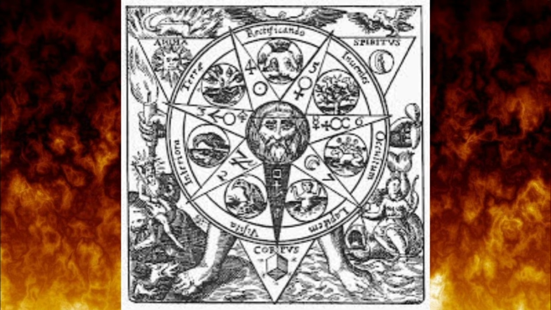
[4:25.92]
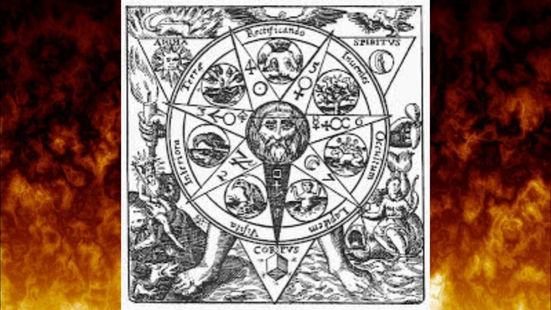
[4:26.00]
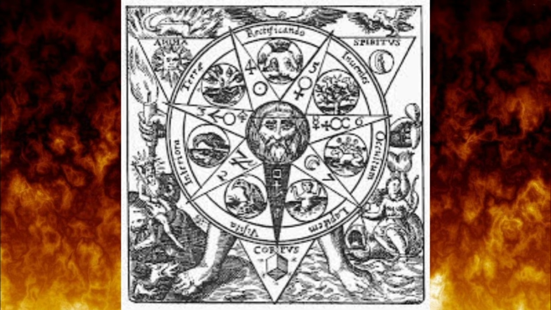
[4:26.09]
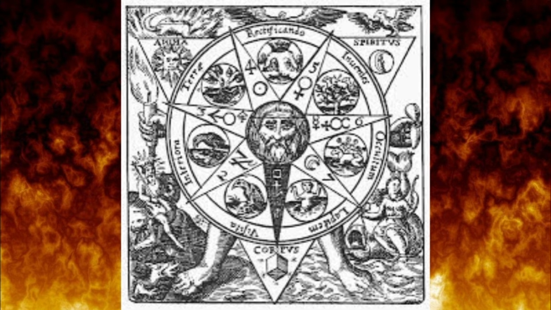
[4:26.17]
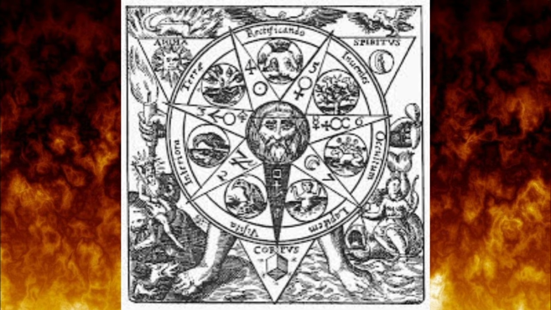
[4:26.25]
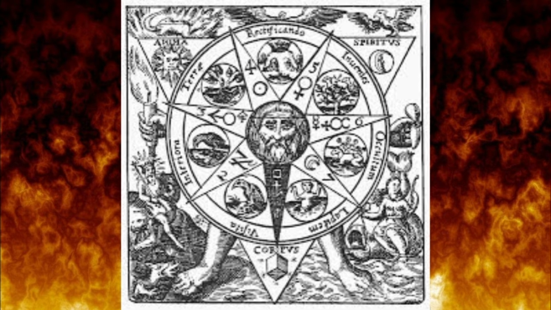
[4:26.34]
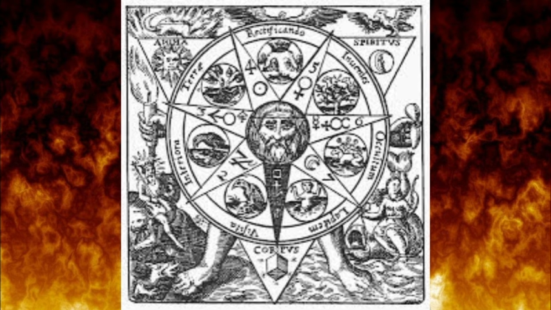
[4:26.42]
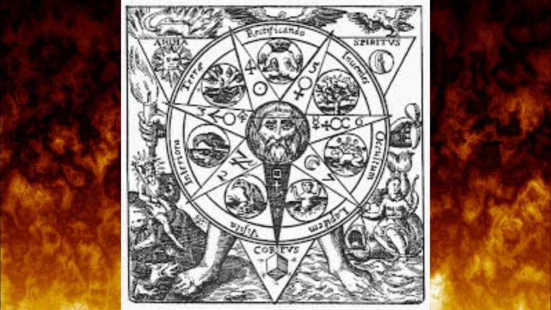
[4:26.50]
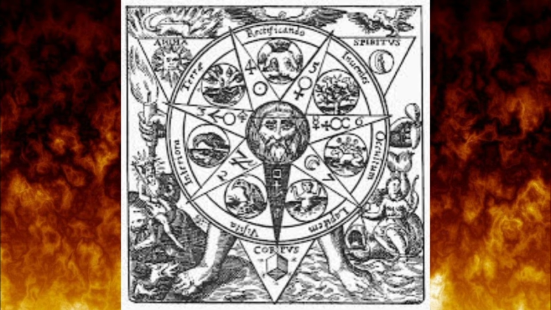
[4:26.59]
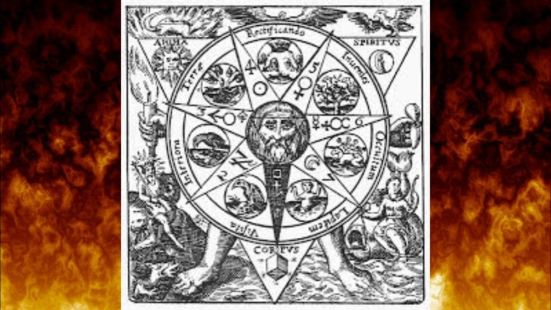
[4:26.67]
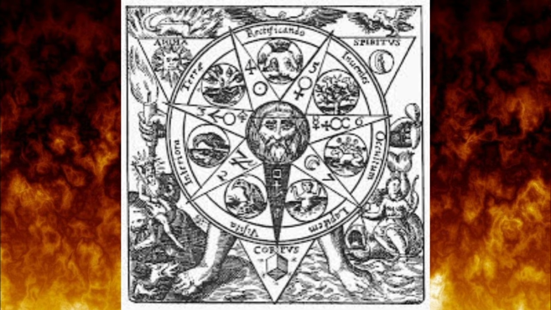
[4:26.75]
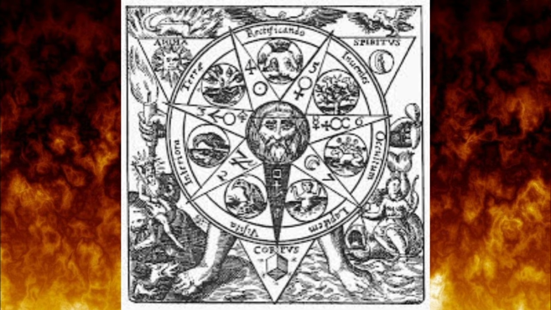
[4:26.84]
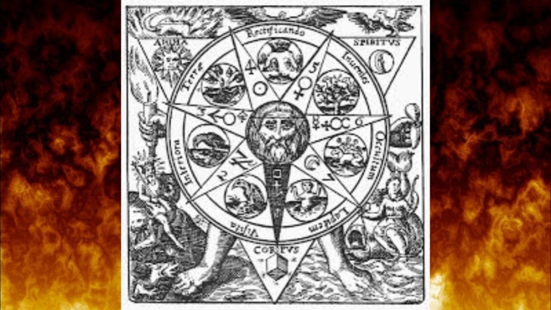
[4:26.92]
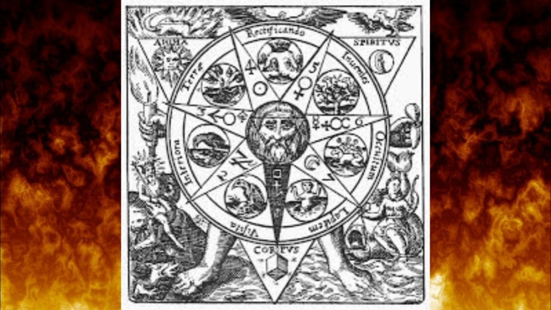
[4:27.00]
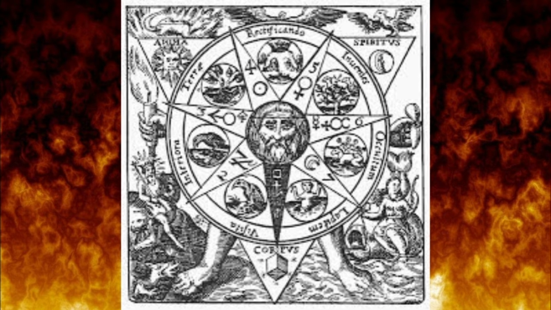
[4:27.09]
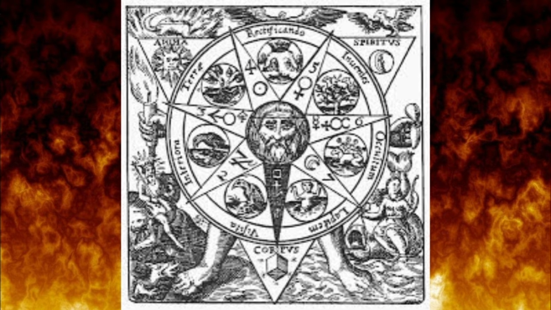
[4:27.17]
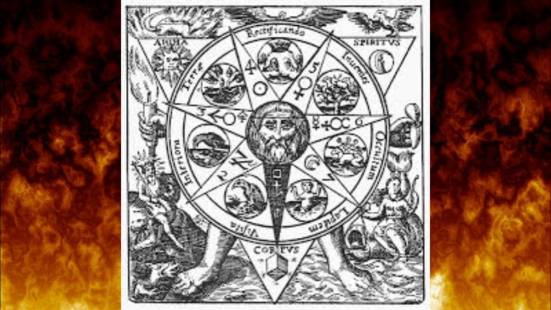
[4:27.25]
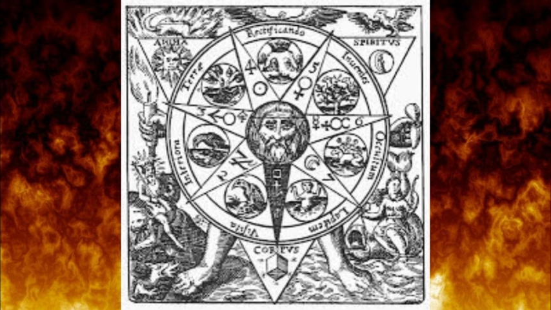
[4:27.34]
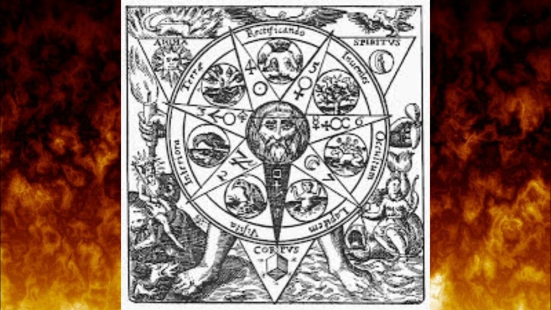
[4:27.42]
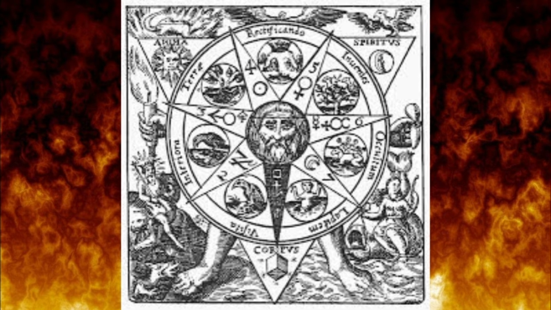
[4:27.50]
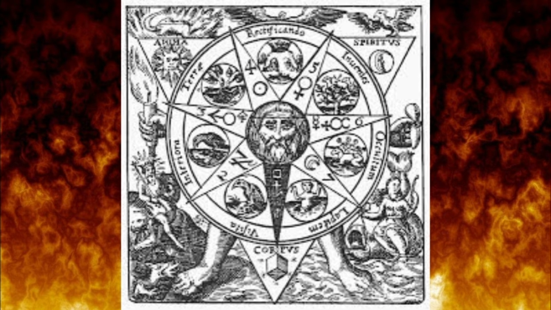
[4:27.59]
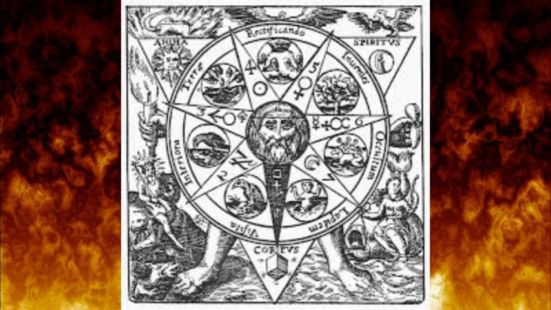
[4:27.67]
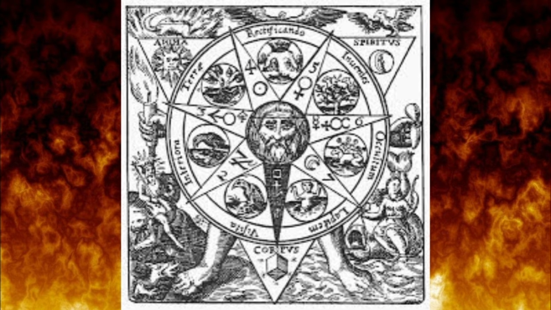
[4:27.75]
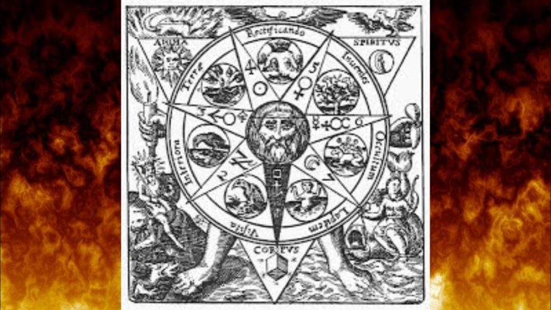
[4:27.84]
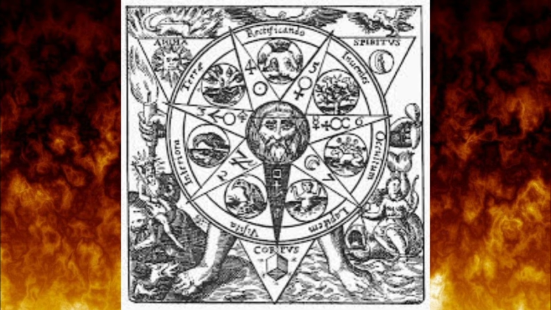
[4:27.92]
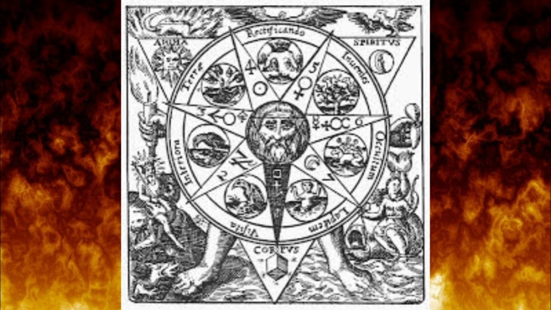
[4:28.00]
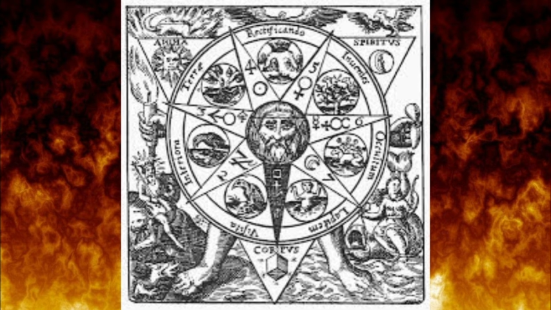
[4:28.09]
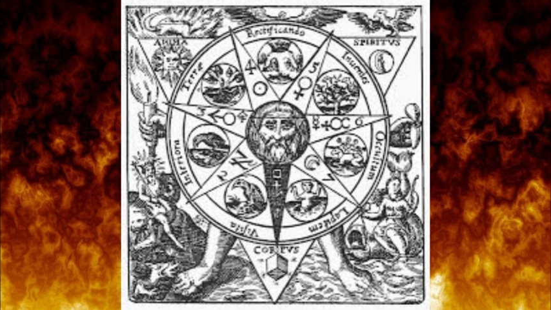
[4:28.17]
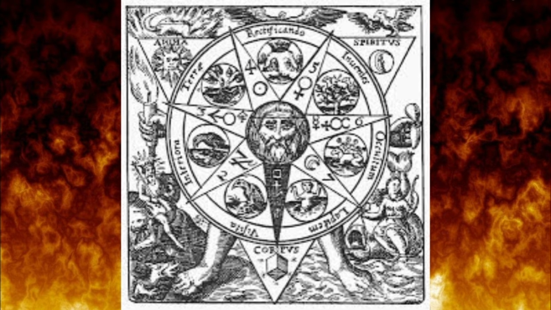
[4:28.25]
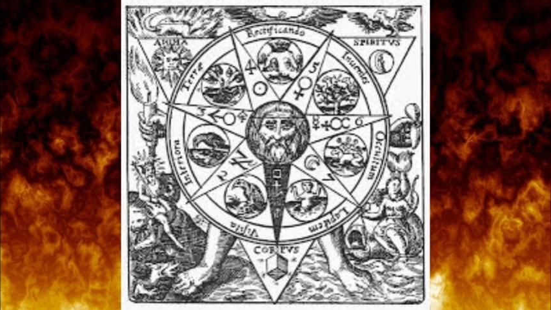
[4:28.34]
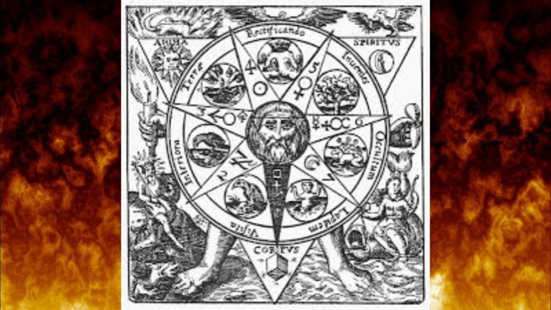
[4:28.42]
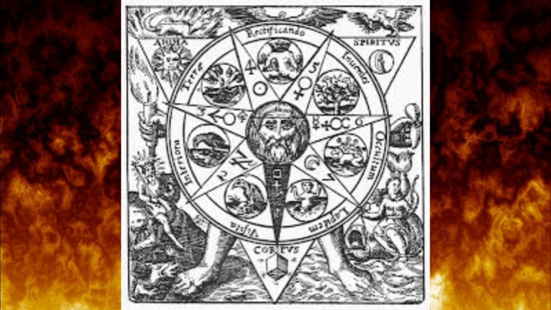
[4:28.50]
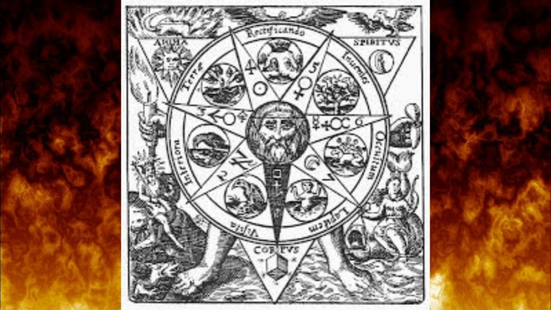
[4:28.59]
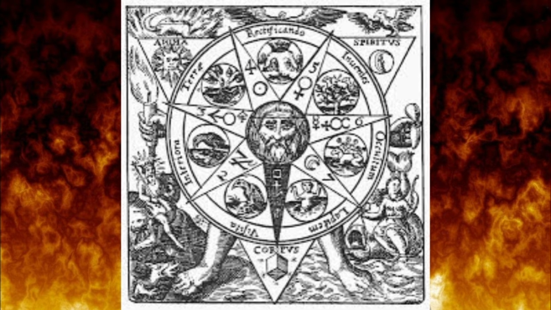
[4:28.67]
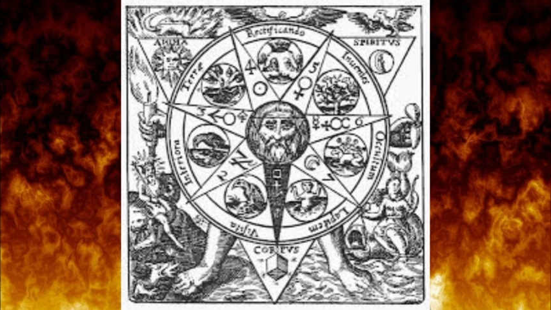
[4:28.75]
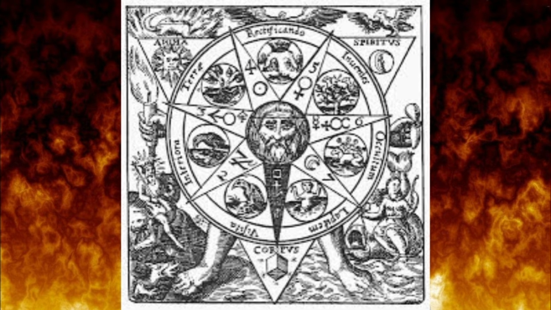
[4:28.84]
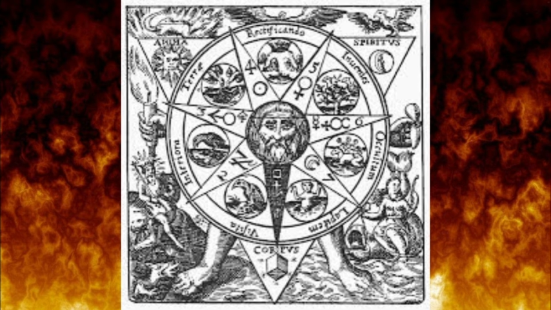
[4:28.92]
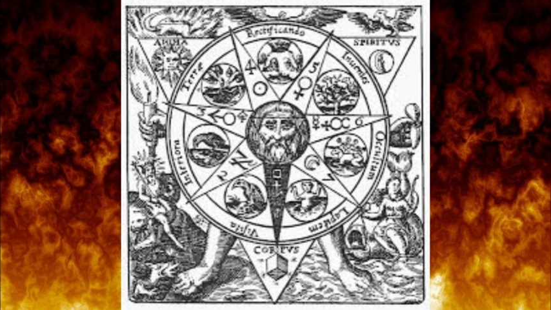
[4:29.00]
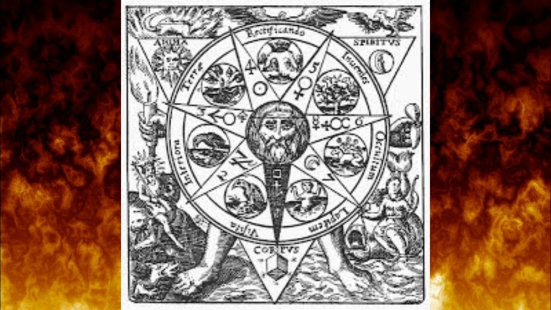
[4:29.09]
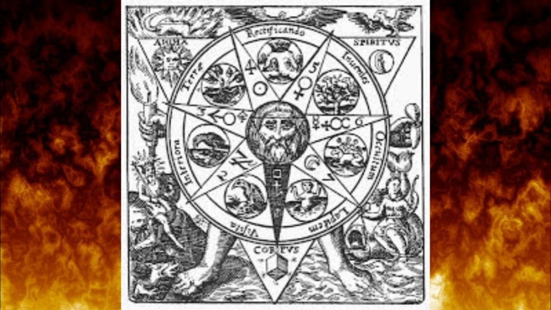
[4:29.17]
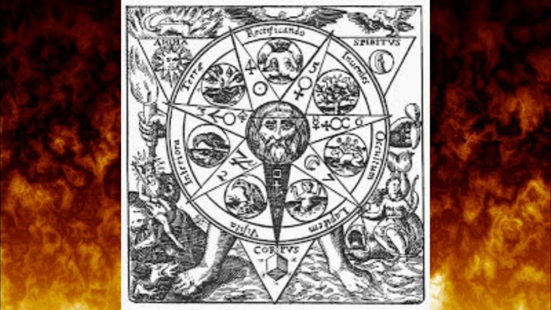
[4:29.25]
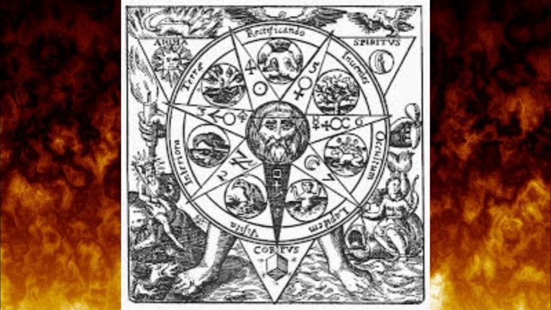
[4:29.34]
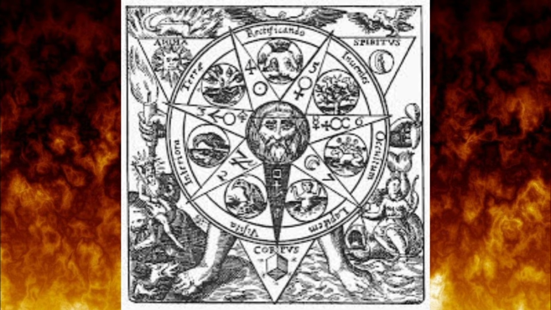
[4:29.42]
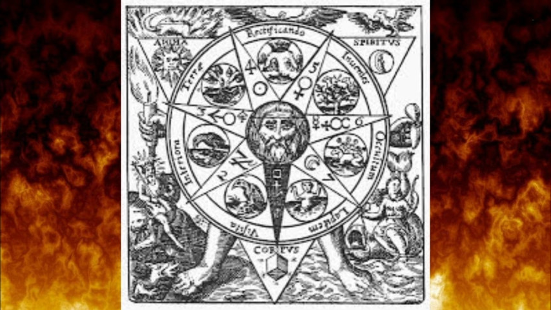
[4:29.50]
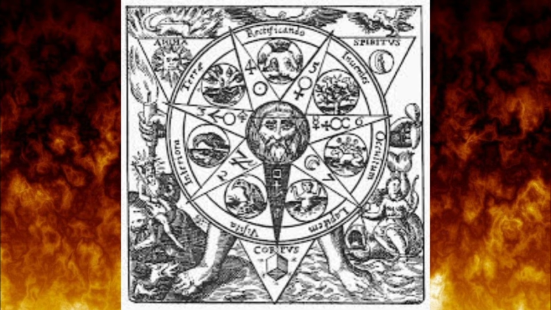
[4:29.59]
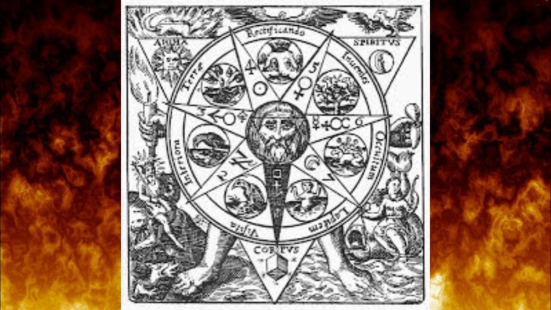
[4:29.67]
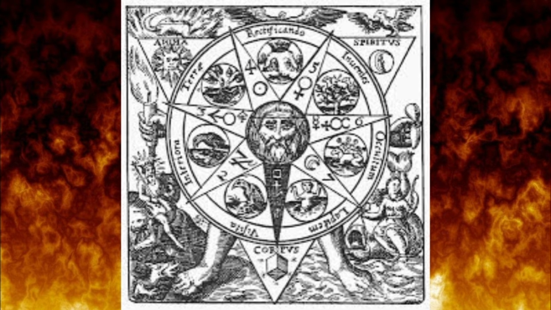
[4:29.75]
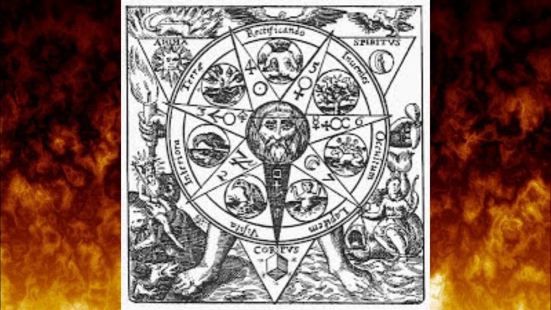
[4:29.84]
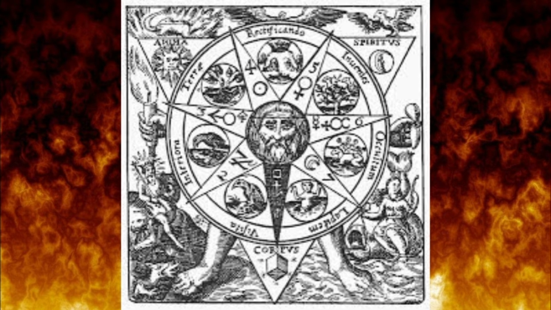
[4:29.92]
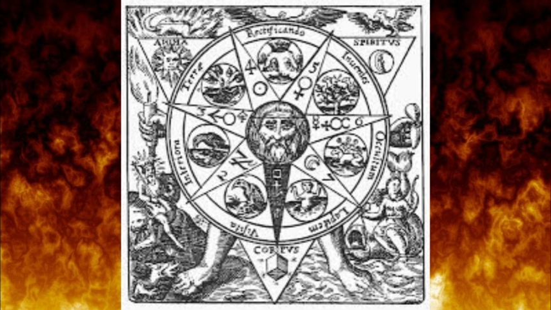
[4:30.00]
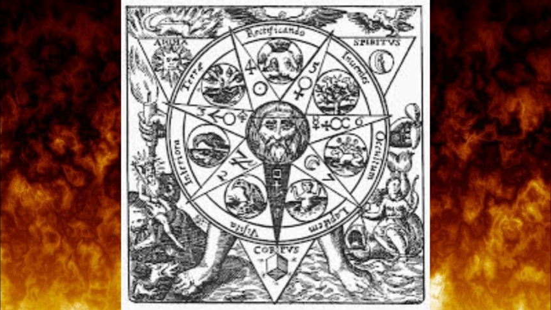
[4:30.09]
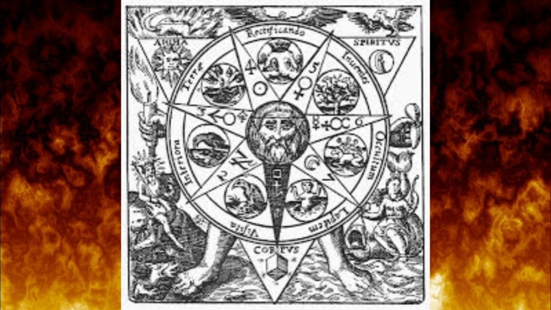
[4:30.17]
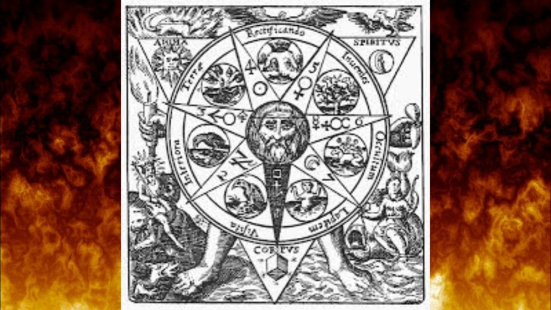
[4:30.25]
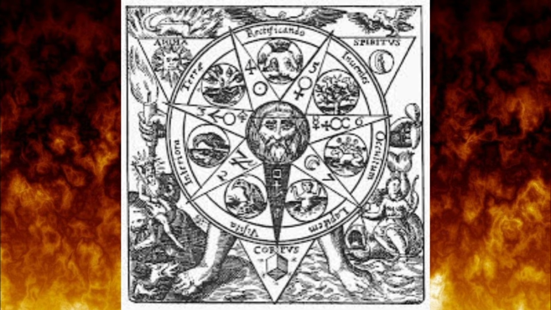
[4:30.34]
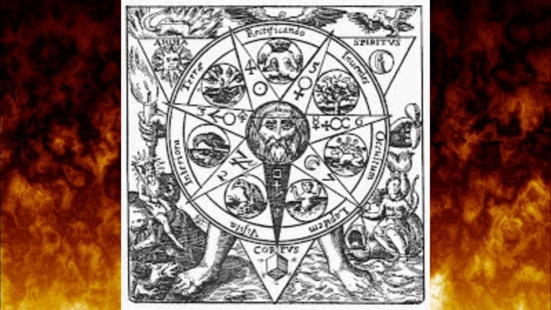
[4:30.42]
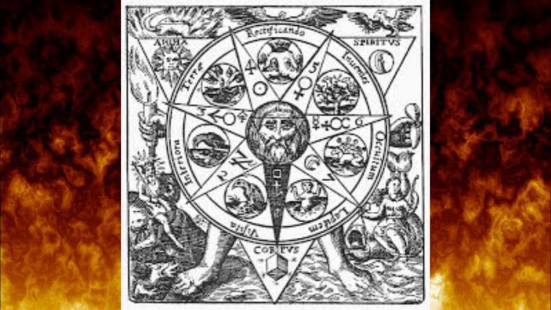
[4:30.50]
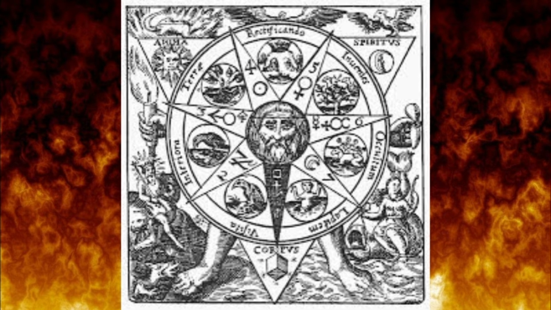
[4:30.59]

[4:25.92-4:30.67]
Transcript: [unreadable: no face in view]